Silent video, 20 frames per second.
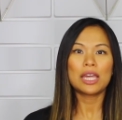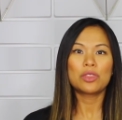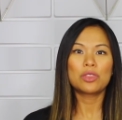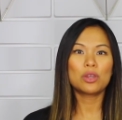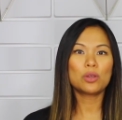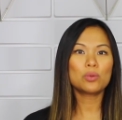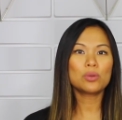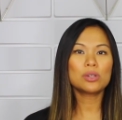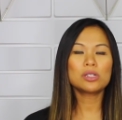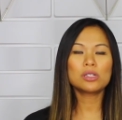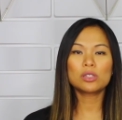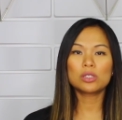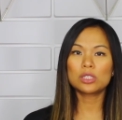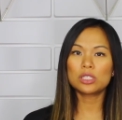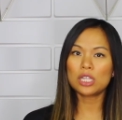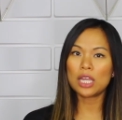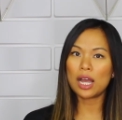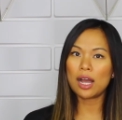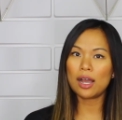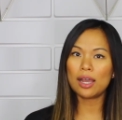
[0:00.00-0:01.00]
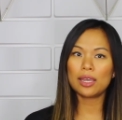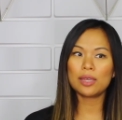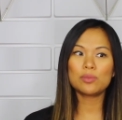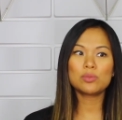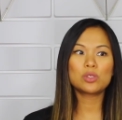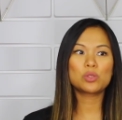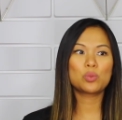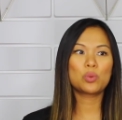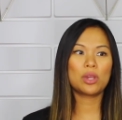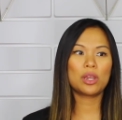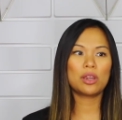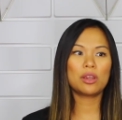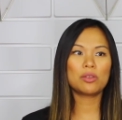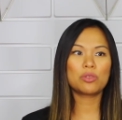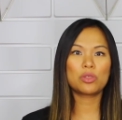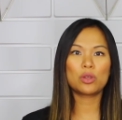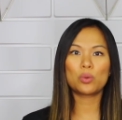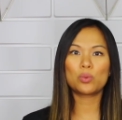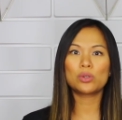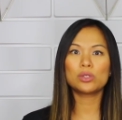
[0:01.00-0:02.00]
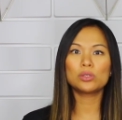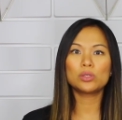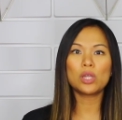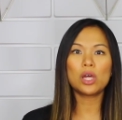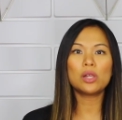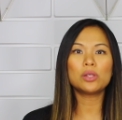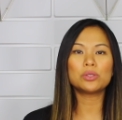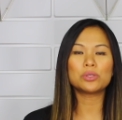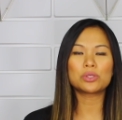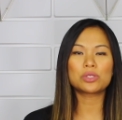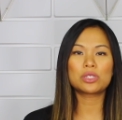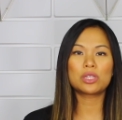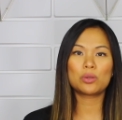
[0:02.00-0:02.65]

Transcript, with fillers: There were times where there were lulls.